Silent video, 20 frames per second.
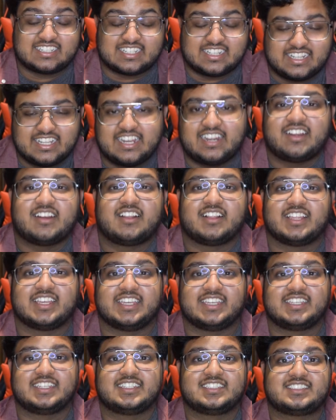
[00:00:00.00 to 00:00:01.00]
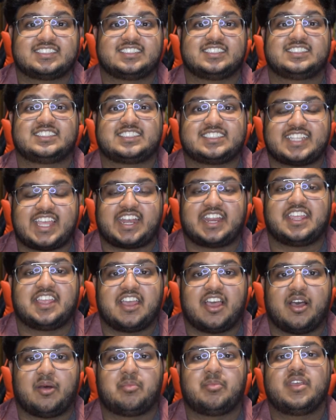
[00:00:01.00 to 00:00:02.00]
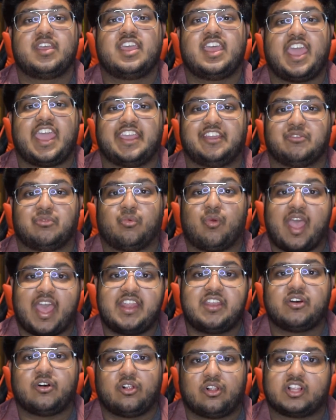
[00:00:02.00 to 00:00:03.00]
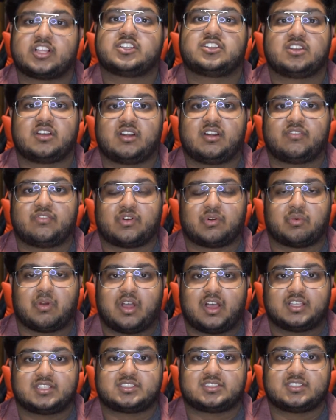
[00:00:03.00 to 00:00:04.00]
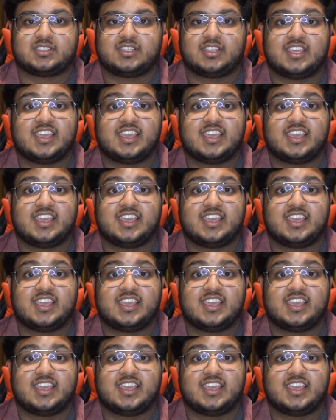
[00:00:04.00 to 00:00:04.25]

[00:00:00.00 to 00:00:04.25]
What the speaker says: clearly is setting up a Red Hulk turn for Ross.